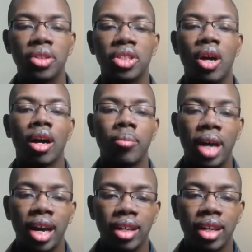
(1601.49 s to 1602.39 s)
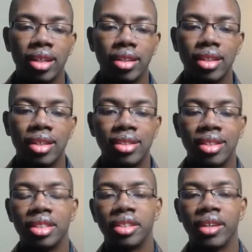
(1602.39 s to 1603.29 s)
talk about it. It's
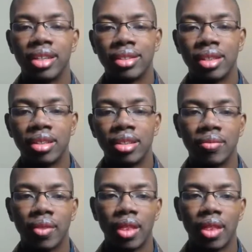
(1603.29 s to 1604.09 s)
interesting.